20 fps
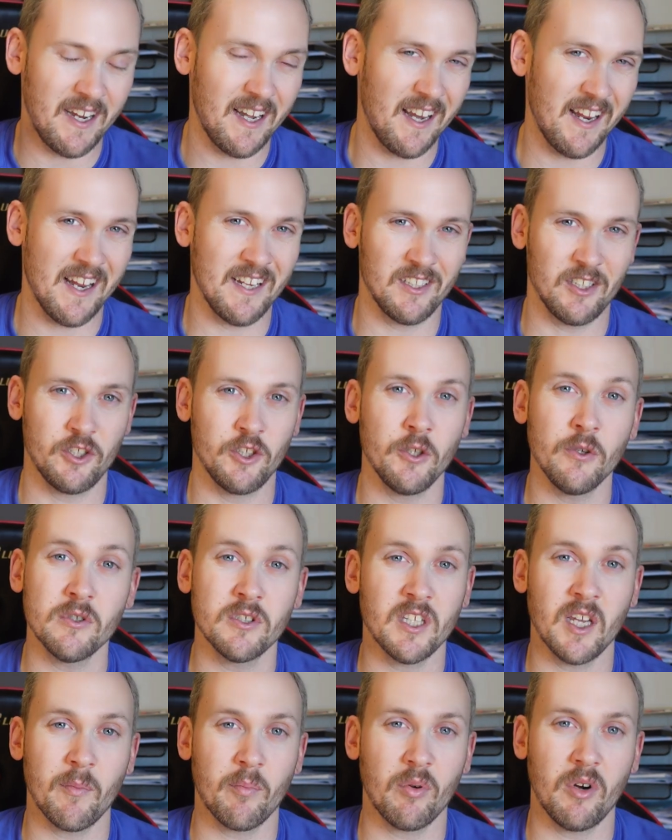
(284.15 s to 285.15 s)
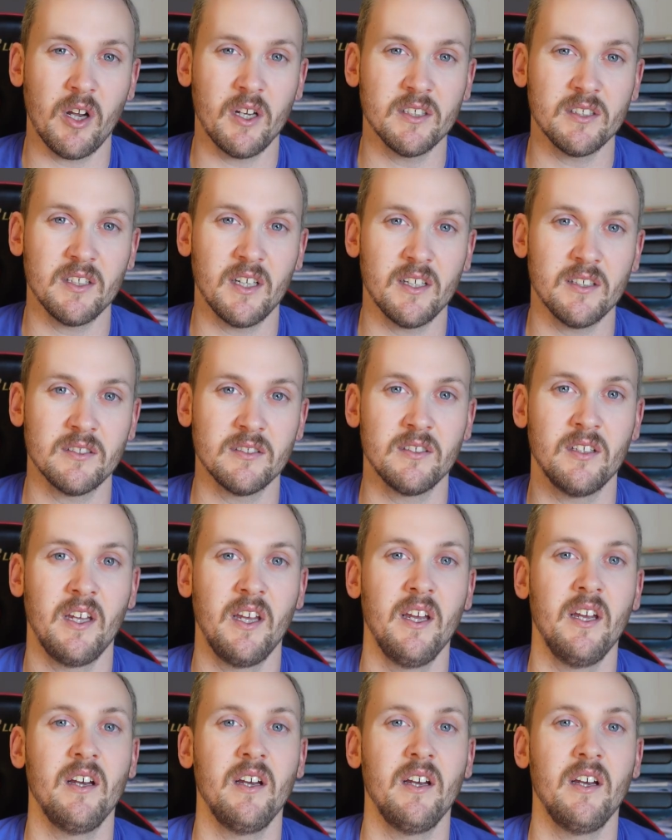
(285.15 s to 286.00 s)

and it is a two-step process